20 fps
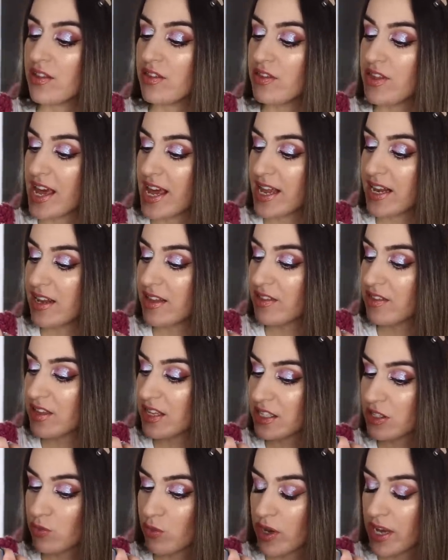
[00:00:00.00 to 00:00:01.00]
Then
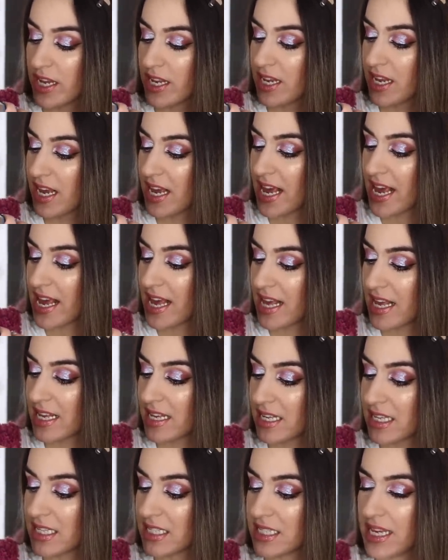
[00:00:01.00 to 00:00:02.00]
this one
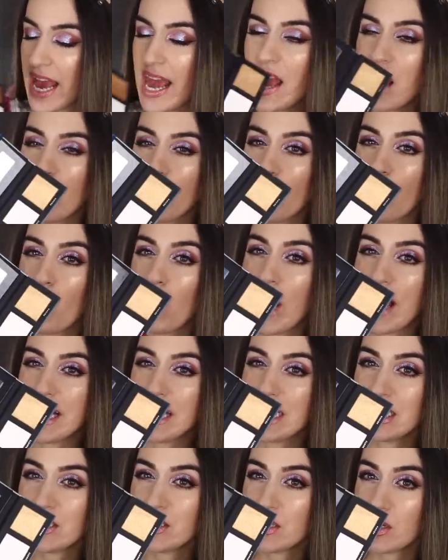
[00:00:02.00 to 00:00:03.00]
is a
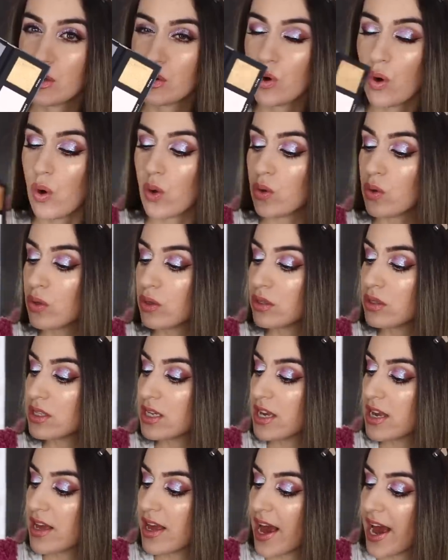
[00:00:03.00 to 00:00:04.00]
white gold.
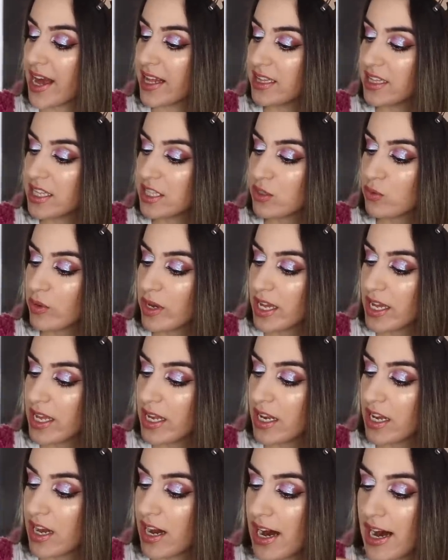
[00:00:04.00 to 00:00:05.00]
And this
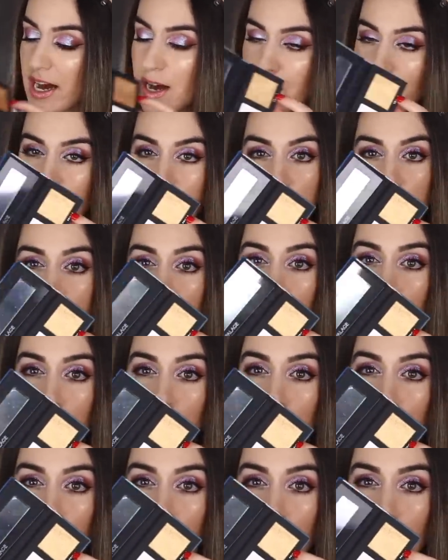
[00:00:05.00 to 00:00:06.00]
one
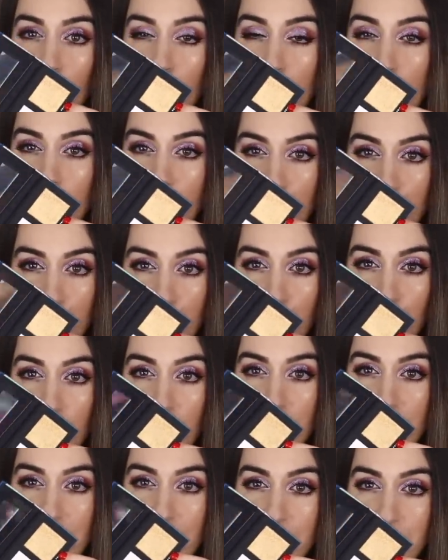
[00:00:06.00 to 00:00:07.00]
would be beautiful
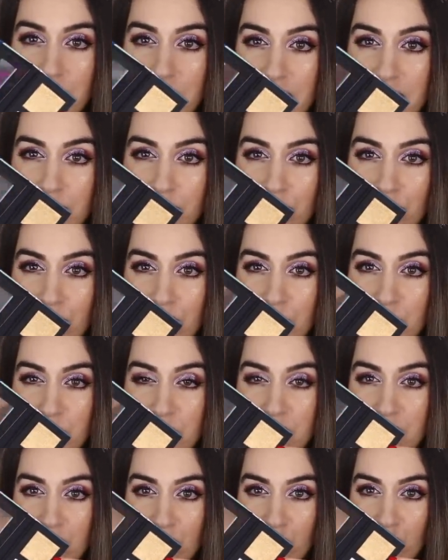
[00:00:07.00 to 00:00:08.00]
on like a medium to deep
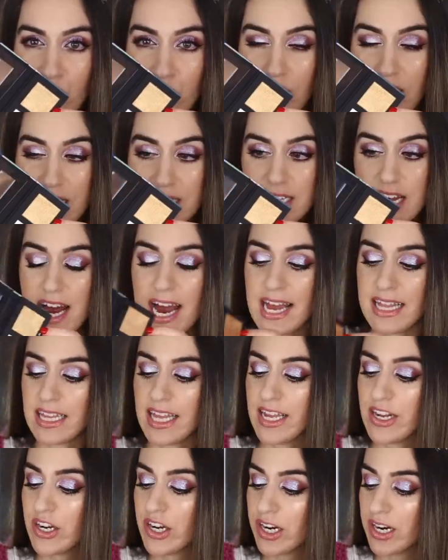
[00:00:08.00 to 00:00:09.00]
skin tone as a
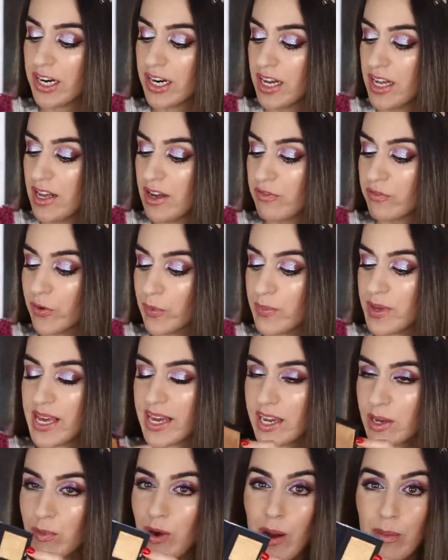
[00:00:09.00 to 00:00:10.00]
highlighter. For me,
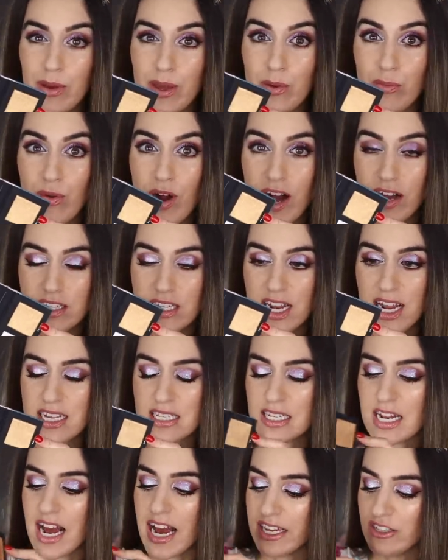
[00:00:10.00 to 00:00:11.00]
I could probably rock that
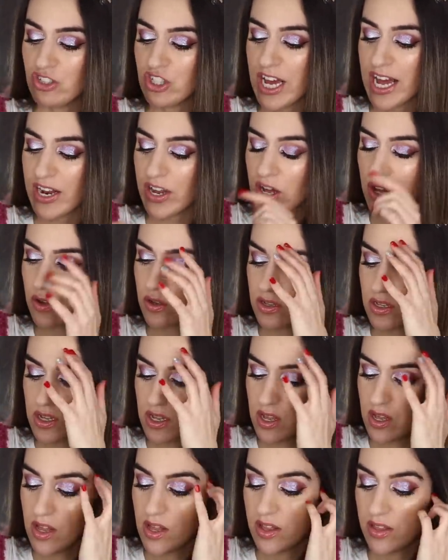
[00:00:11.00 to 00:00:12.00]
as an eyeshadow.
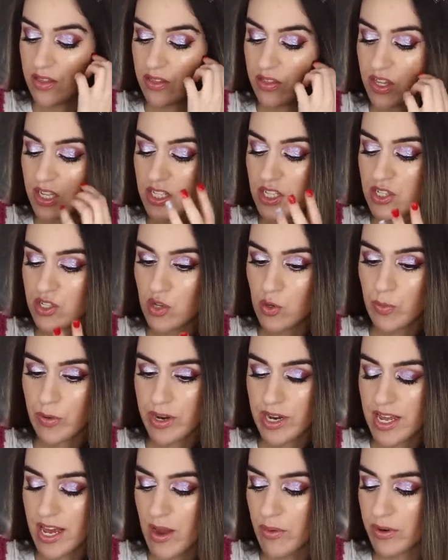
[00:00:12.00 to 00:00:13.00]
This is so
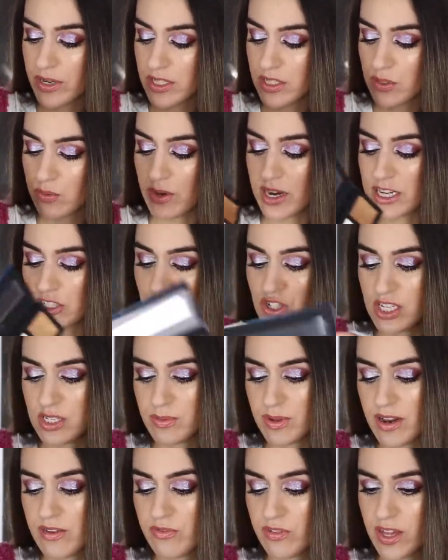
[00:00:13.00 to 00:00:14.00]
pretty. I want to swatch these,
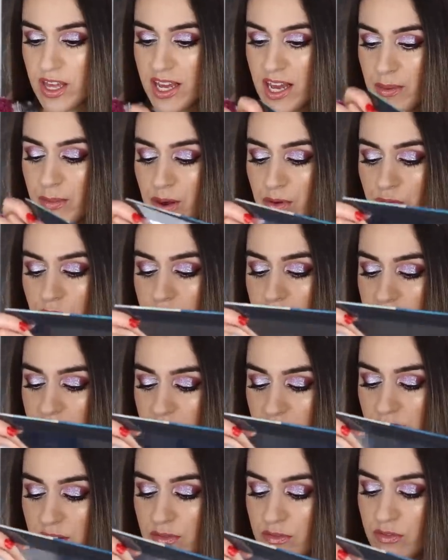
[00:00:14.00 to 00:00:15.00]
but I feel like, am I running
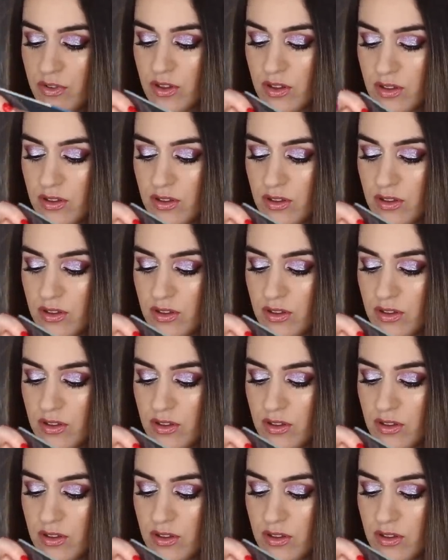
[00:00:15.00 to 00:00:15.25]
out of